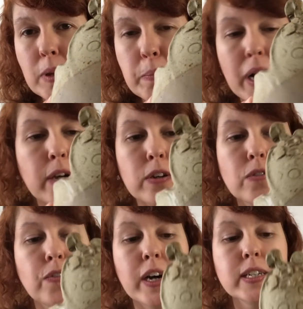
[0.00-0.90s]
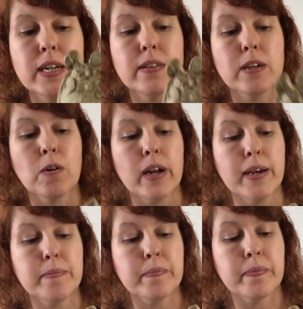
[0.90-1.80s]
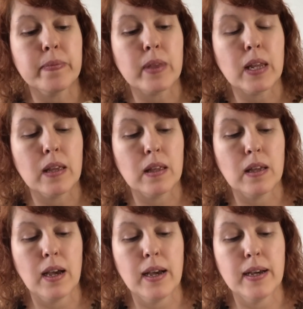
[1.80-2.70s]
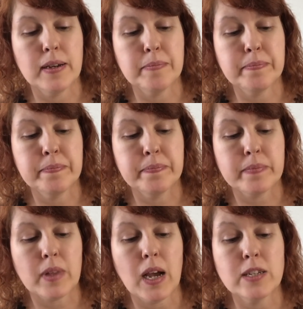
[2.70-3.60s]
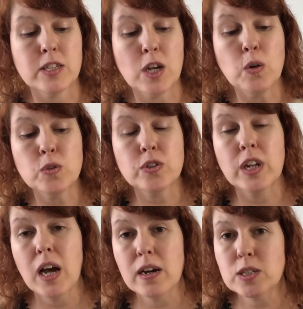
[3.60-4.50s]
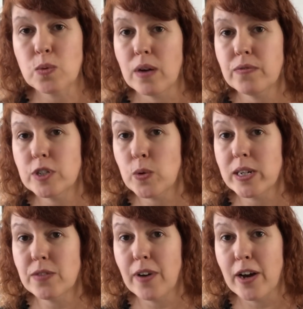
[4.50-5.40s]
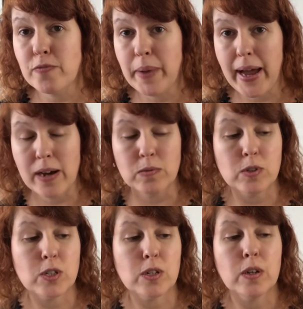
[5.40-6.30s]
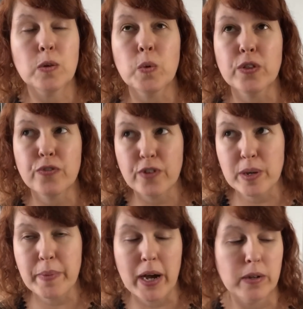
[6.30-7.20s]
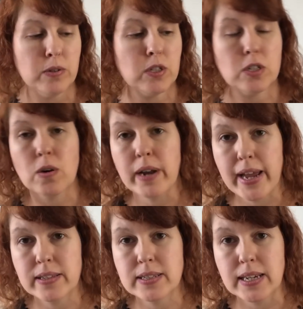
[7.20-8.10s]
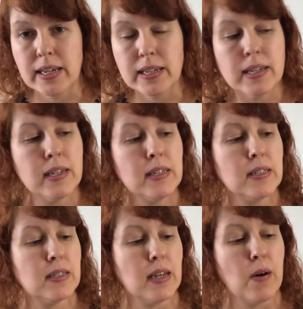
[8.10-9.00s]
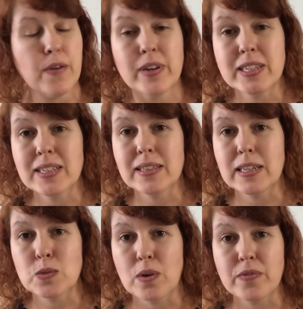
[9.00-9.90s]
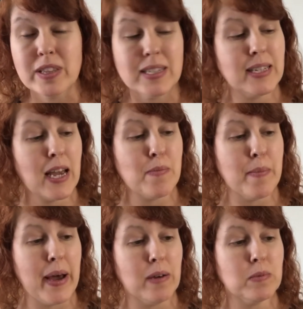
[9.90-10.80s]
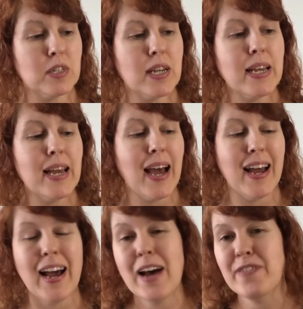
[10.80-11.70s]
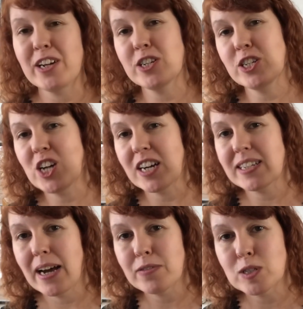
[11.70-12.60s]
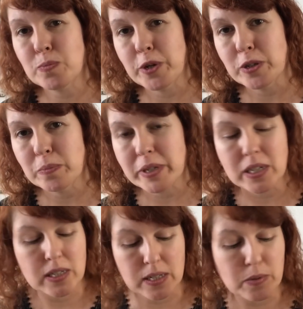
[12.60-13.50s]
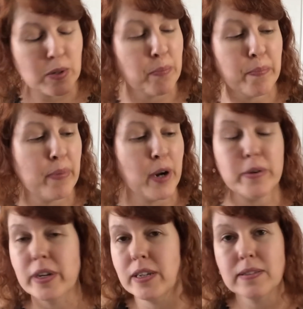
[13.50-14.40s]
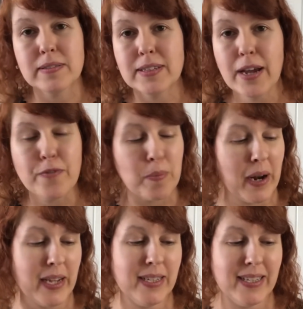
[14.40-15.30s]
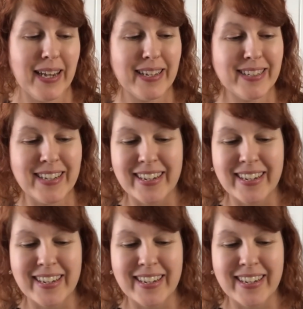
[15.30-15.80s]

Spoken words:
But I couldn't find anything on it. I sold the last one for £25 with free post on Etsy. So I've listed this one for the same amount. And I have actually chucked out the spoon because it was broken in several places.